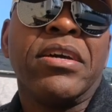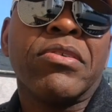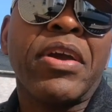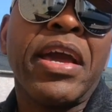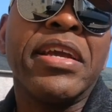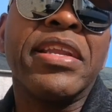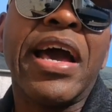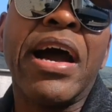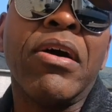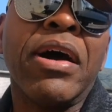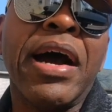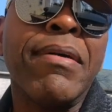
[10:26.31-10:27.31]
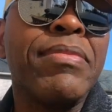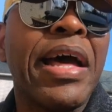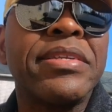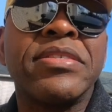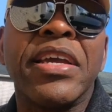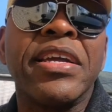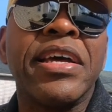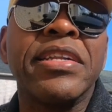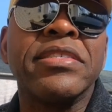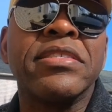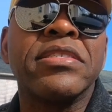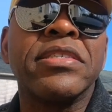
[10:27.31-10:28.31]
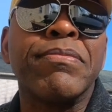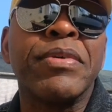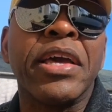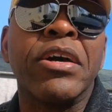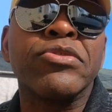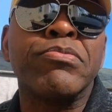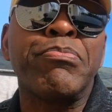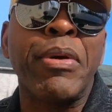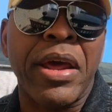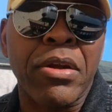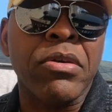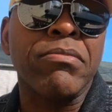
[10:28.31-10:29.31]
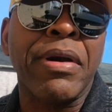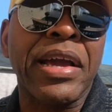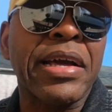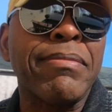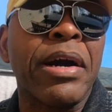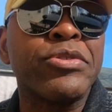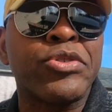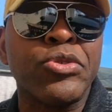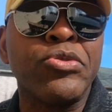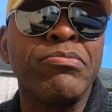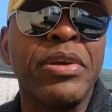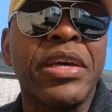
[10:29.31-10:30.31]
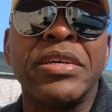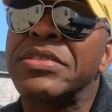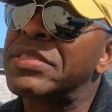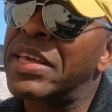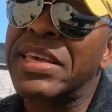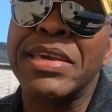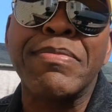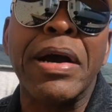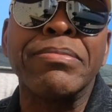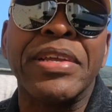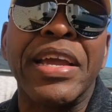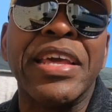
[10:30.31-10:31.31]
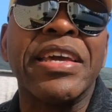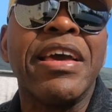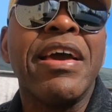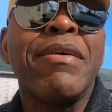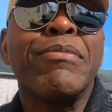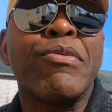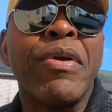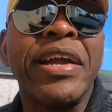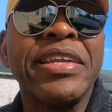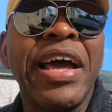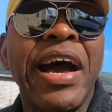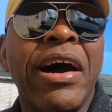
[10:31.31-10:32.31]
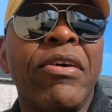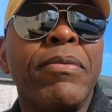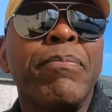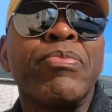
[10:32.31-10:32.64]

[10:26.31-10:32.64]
Okay, now I'm not saying that something else better might come out soon because they keep updating, but right now,